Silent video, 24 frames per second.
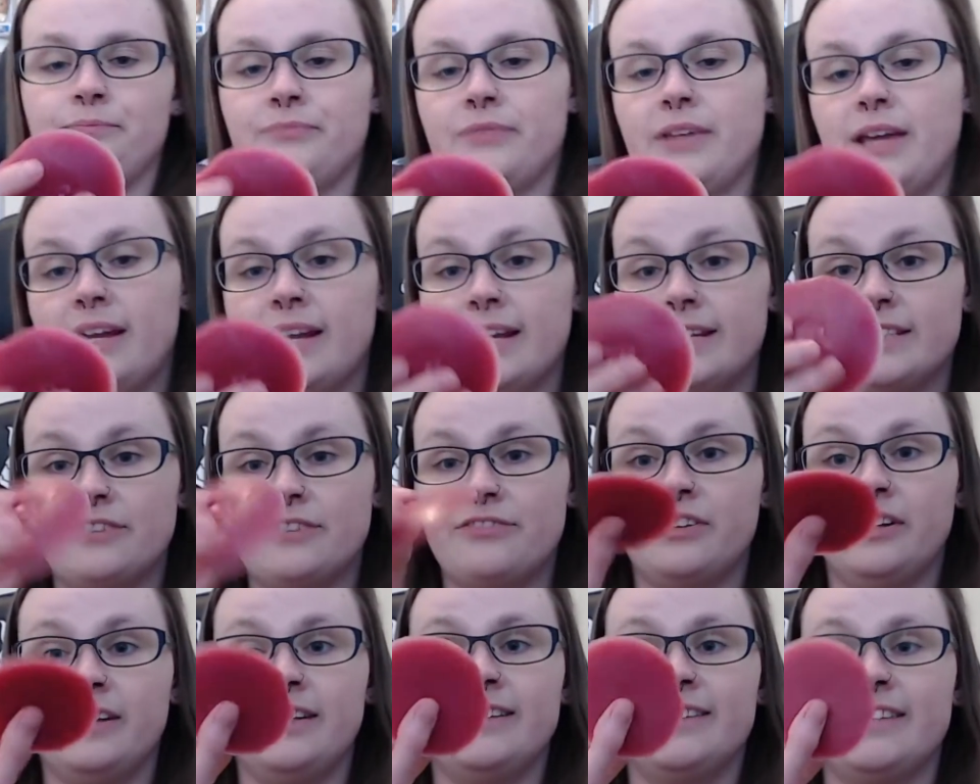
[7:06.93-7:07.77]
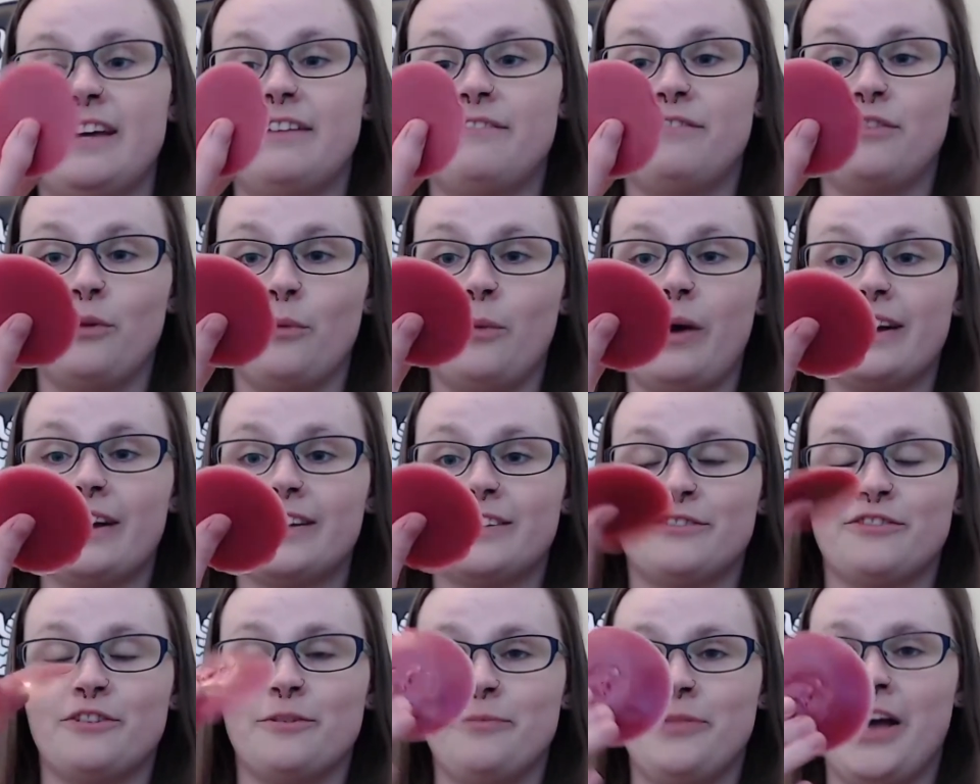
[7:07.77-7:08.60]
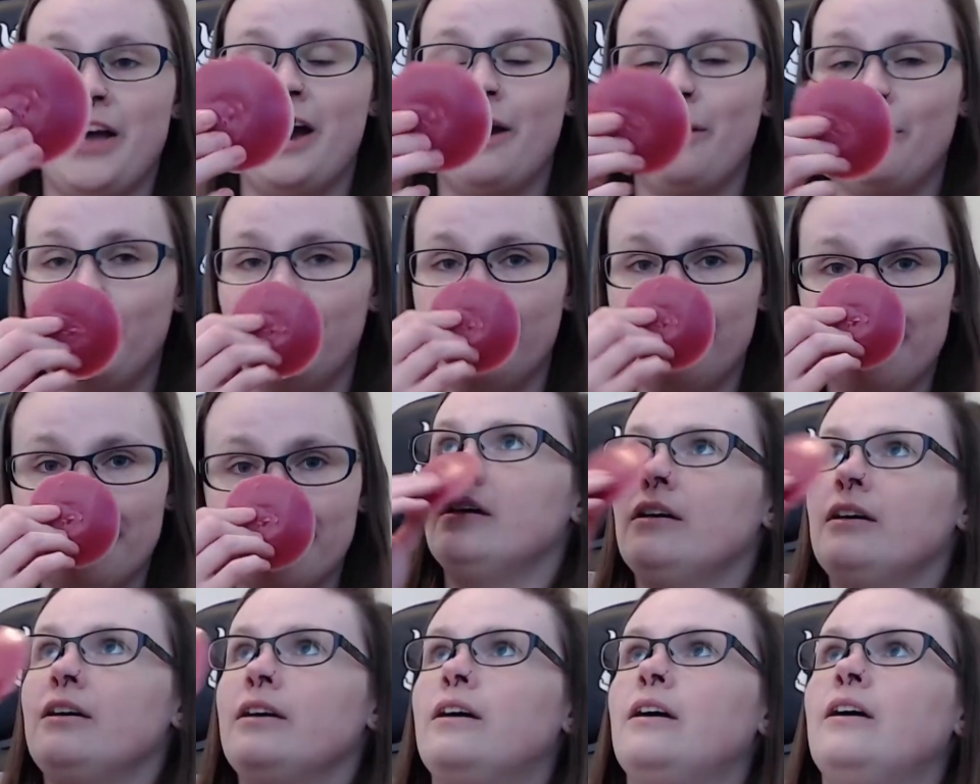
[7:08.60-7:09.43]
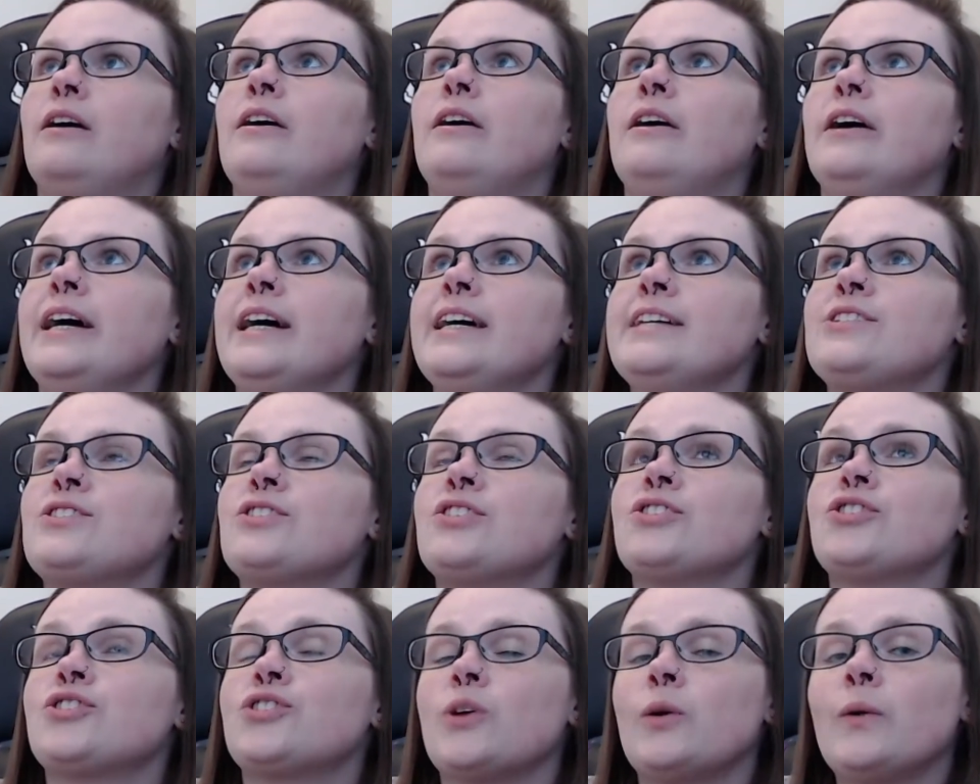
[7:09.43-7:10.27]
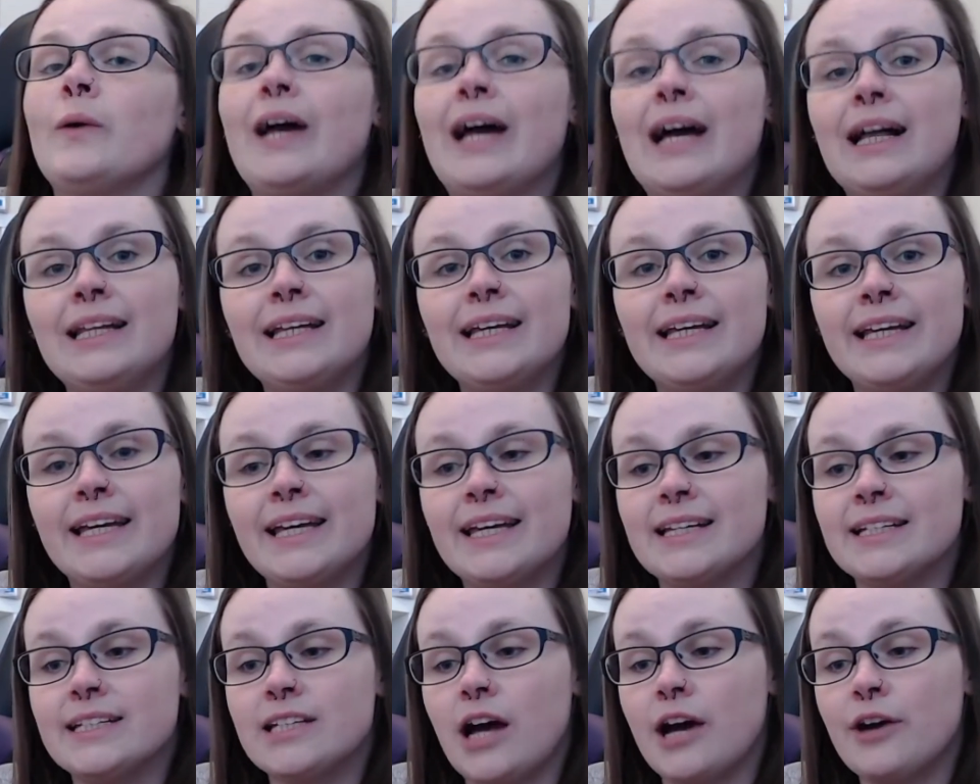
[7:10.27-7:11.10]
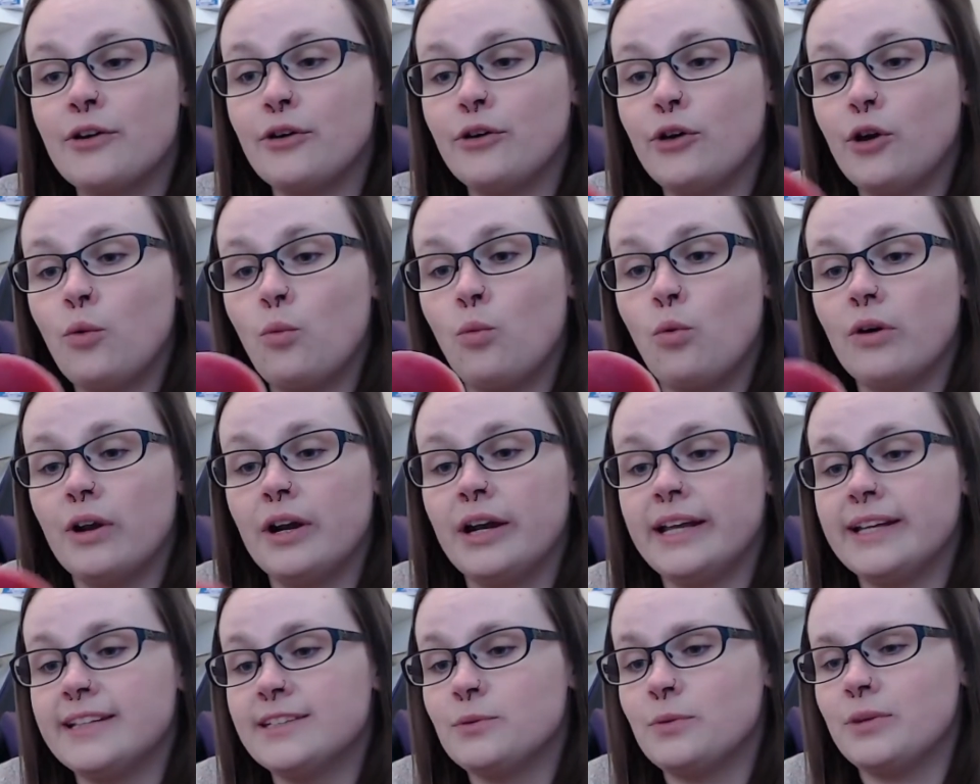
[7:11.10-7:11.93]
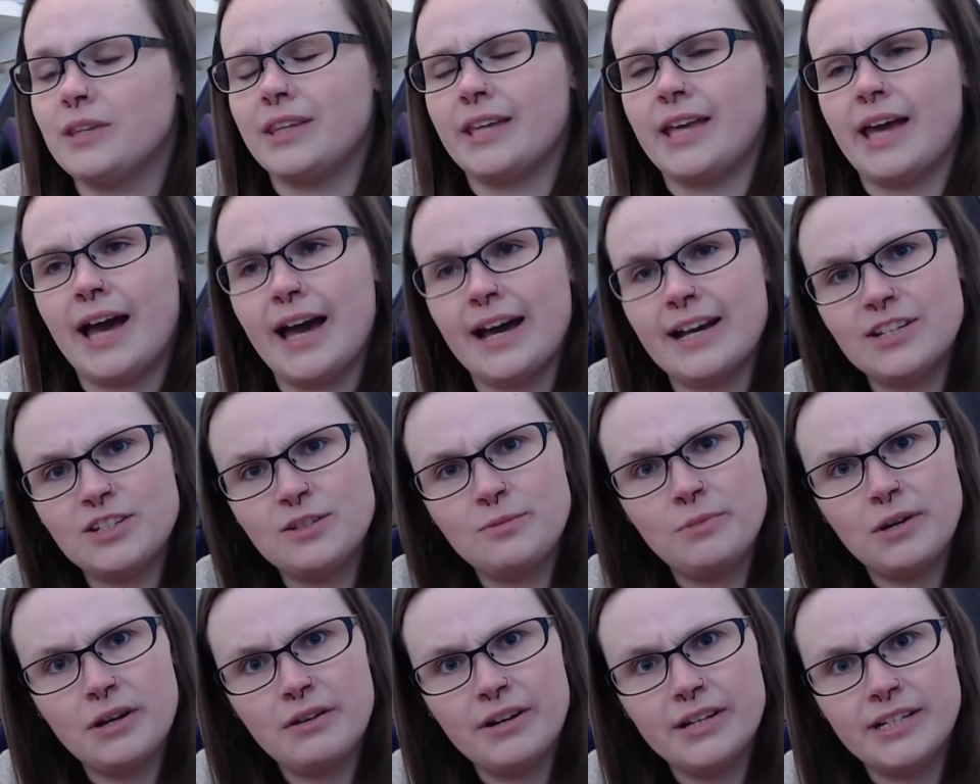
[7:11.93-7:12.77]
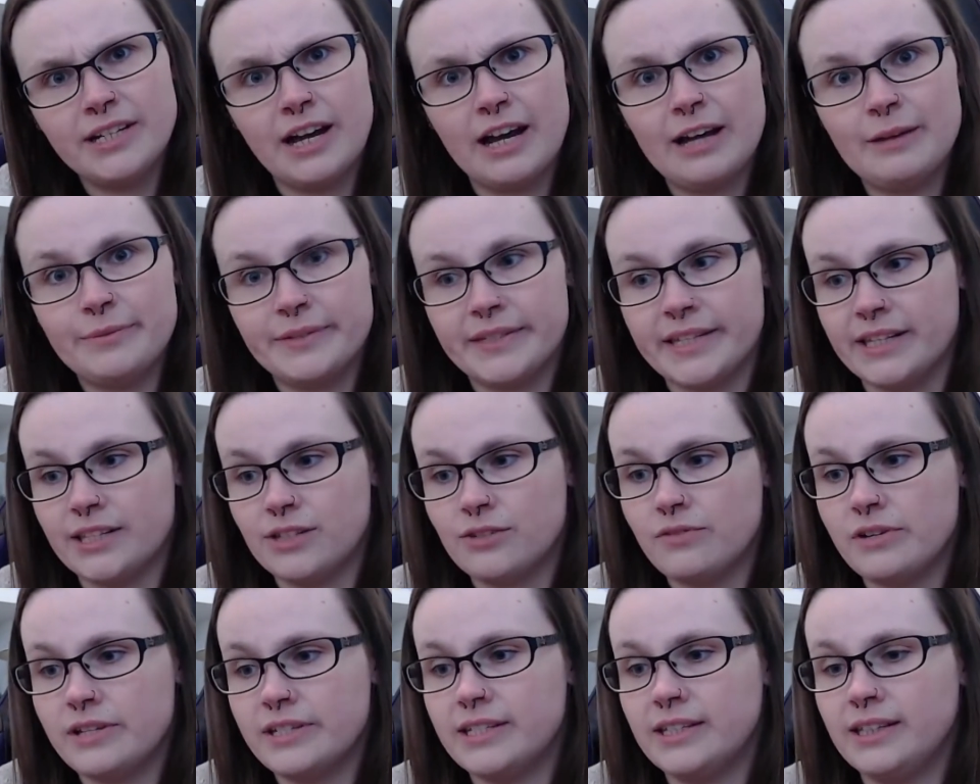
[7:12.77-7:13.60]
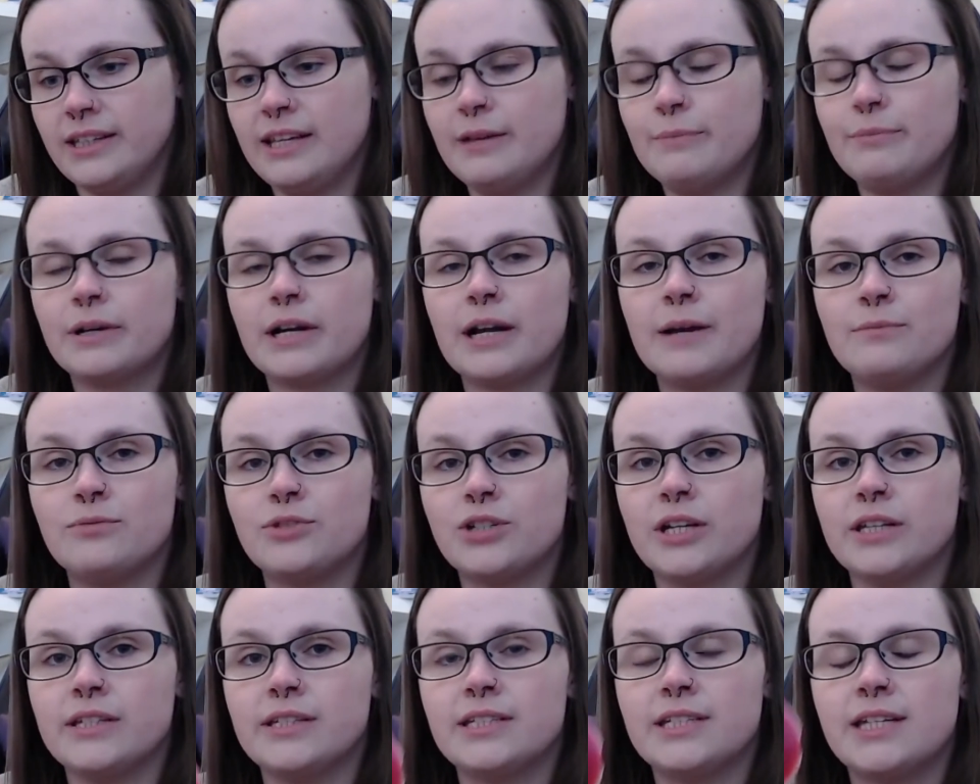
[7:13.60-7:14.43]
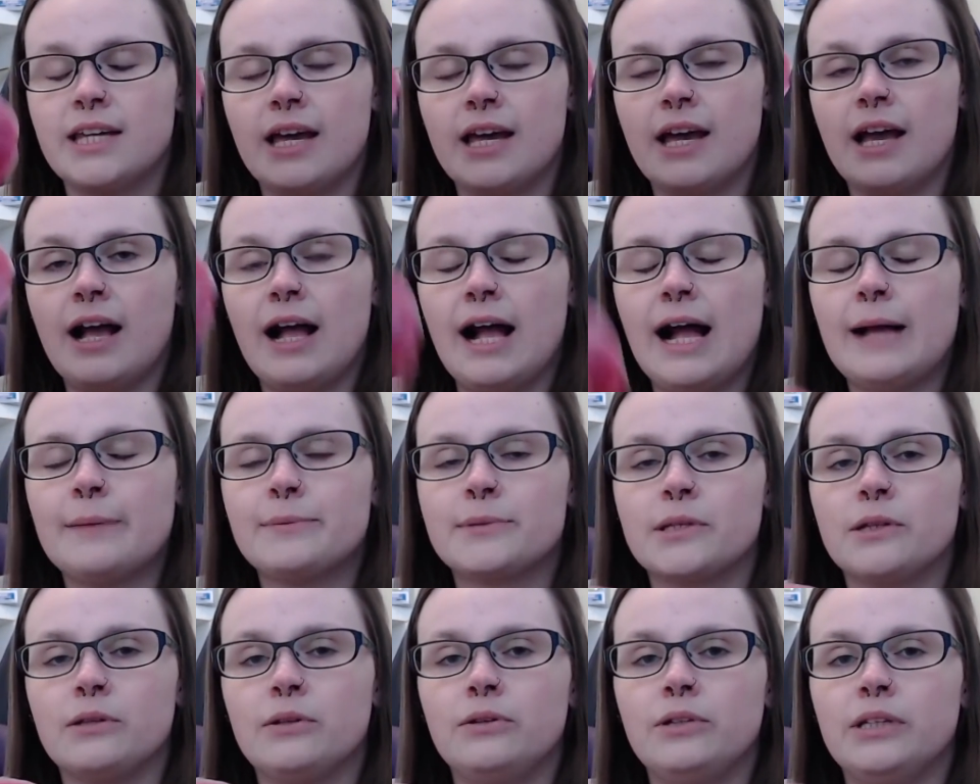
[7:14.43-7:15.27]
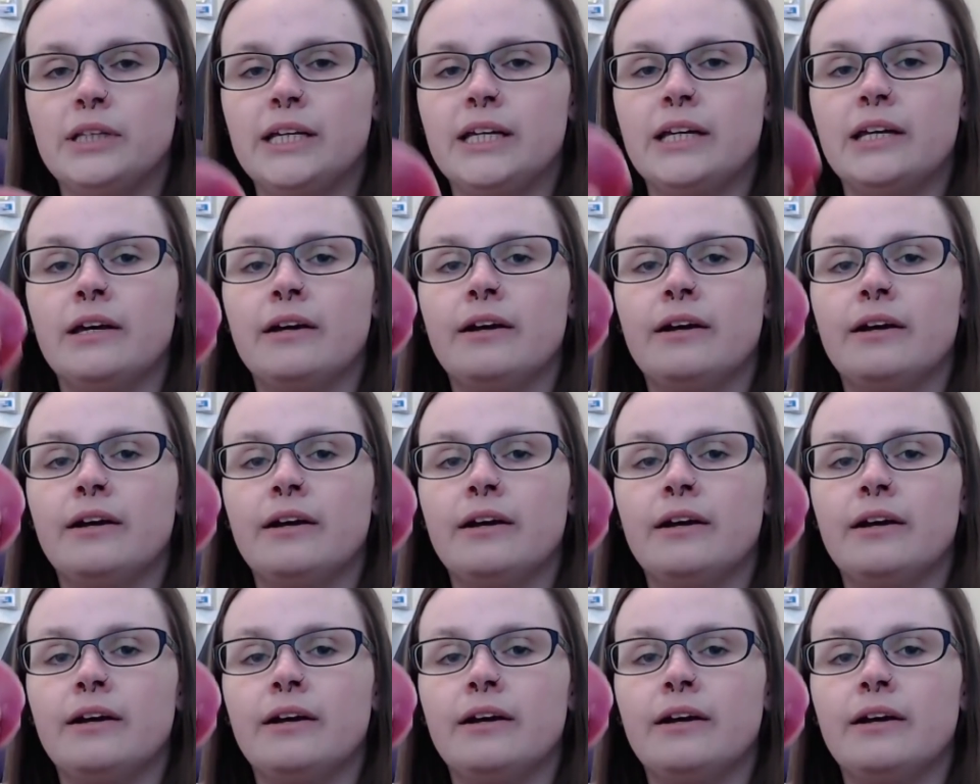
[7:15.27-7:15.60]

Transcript: And I definitely saved the wax from that one. Oh, it's just so elegant. I don't know what it is with cashmere-y type scents recently, but I'm just absolutely